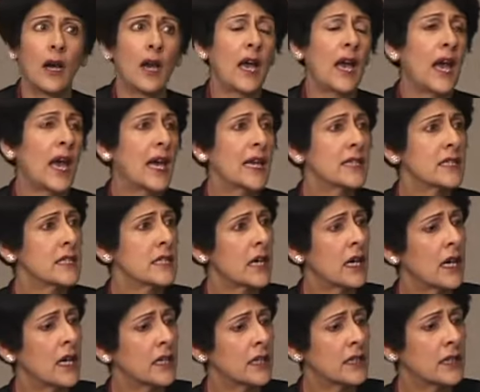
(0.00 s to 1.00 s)
And
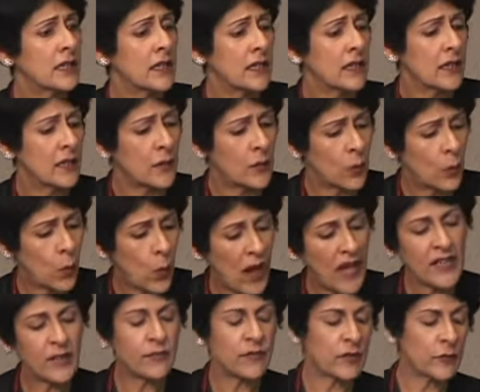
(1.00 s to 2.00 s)
uh, the
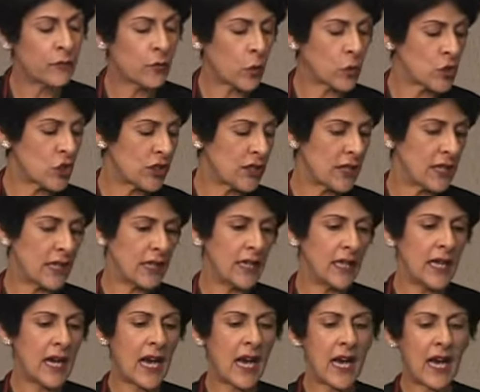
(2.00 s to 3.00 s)
wife,
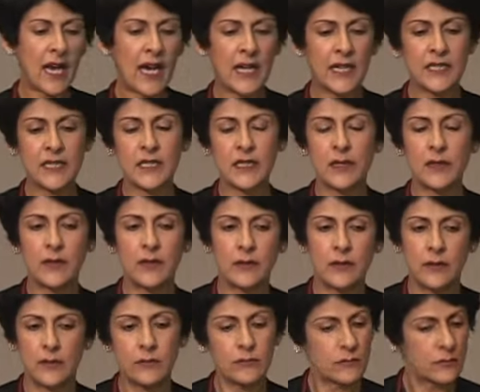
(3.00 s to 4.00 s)
unfortunately, had
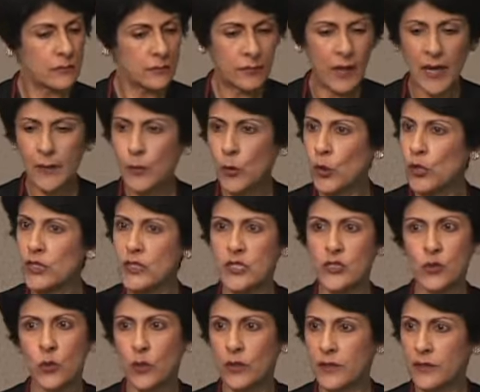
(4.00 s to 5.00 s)
bipolar
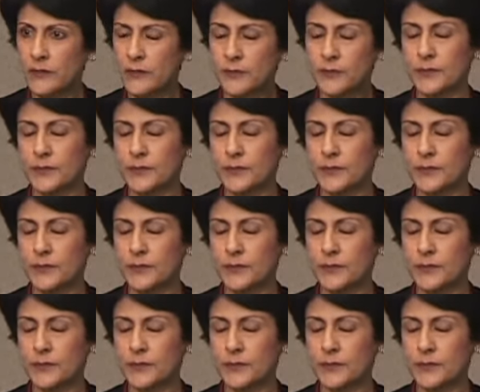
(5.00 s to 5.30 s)
disorder